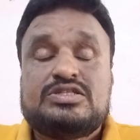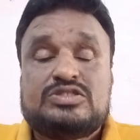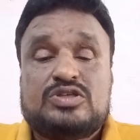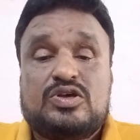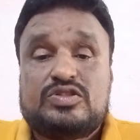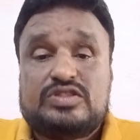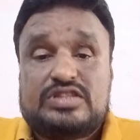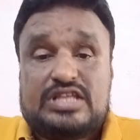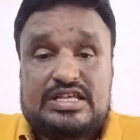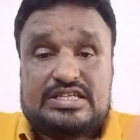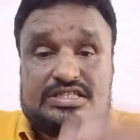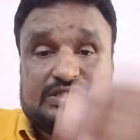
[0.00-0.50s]

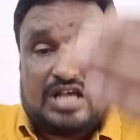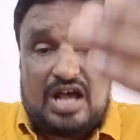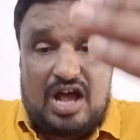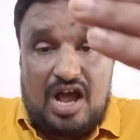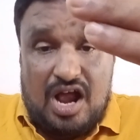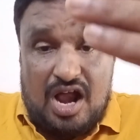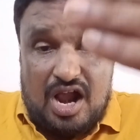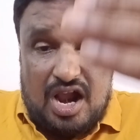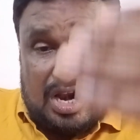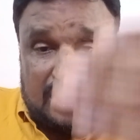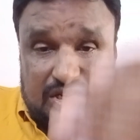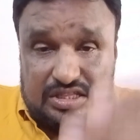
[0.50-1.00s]
So these
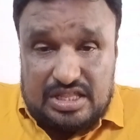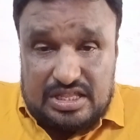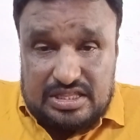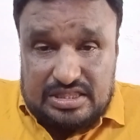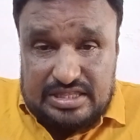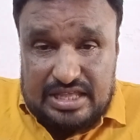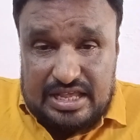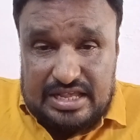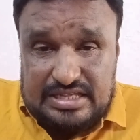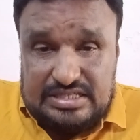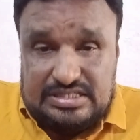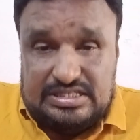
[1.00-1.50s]
all the
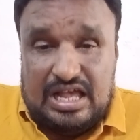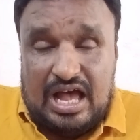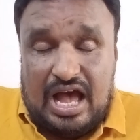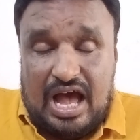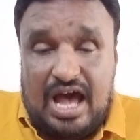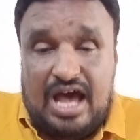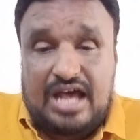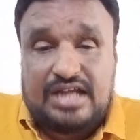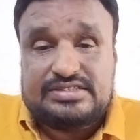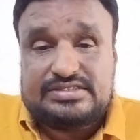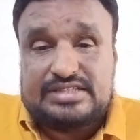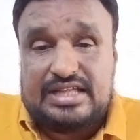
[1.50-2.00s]
things
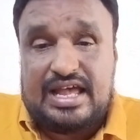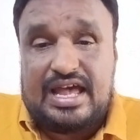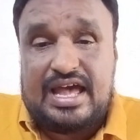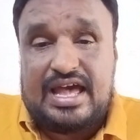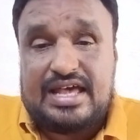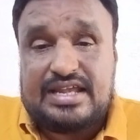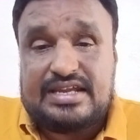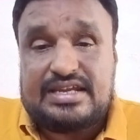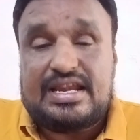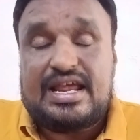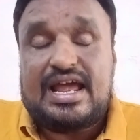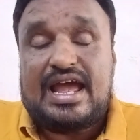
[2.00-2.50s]
are
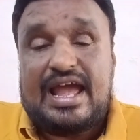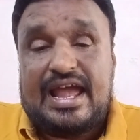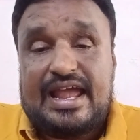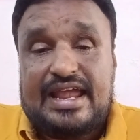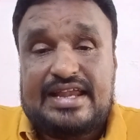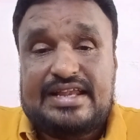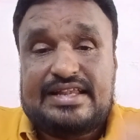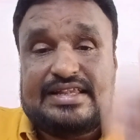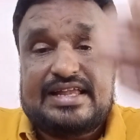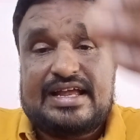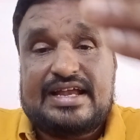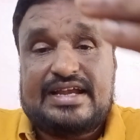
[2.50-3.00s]
there
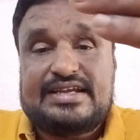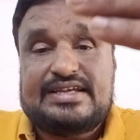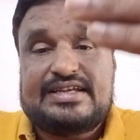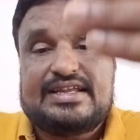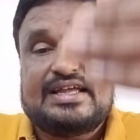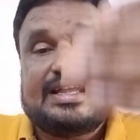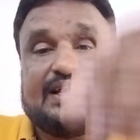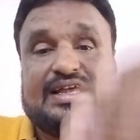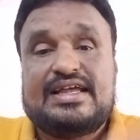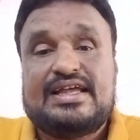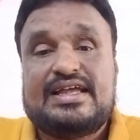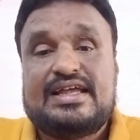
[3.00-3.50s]
in
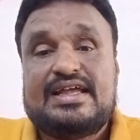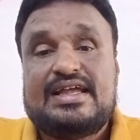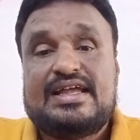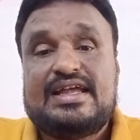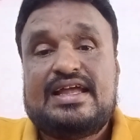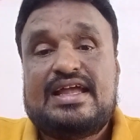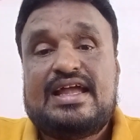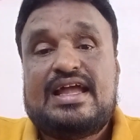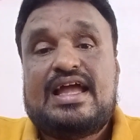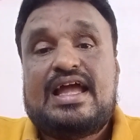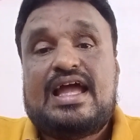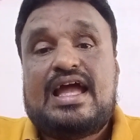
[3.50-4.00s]
that
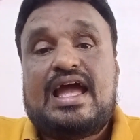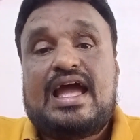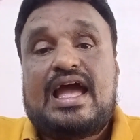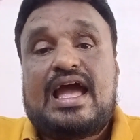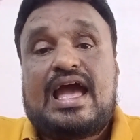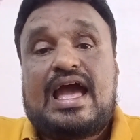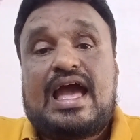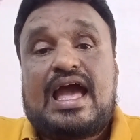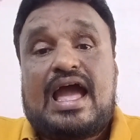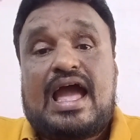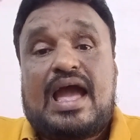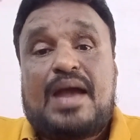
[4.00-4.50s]

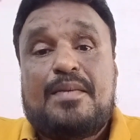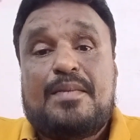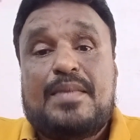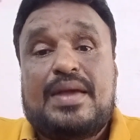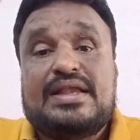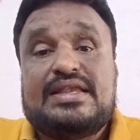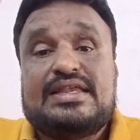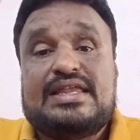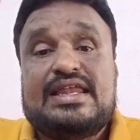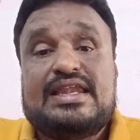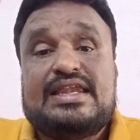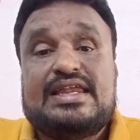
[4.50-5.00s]

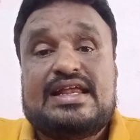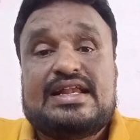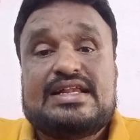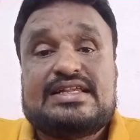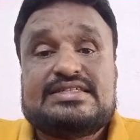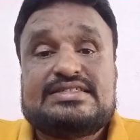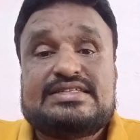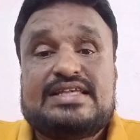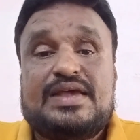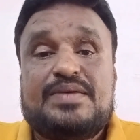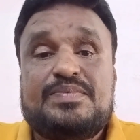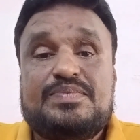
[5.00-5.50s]
material
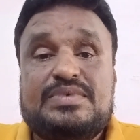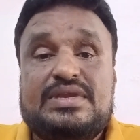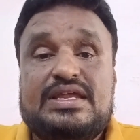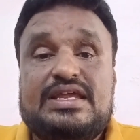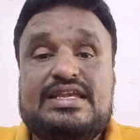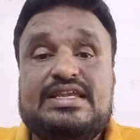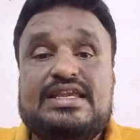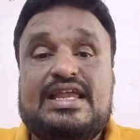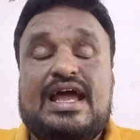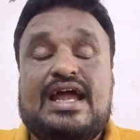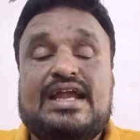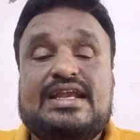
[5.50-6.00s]
safety
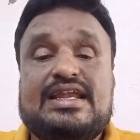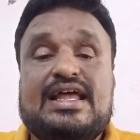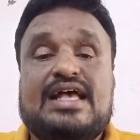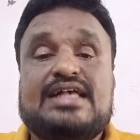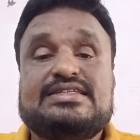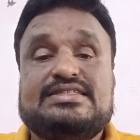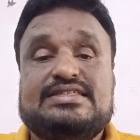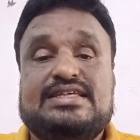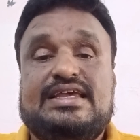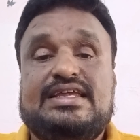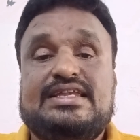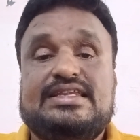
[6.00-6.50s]
data
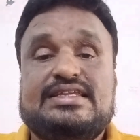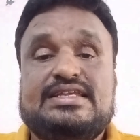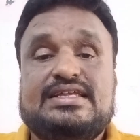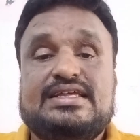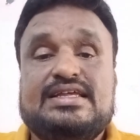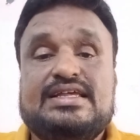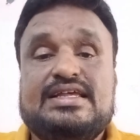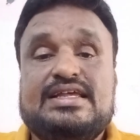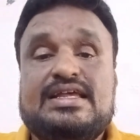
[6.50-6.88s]
sheet.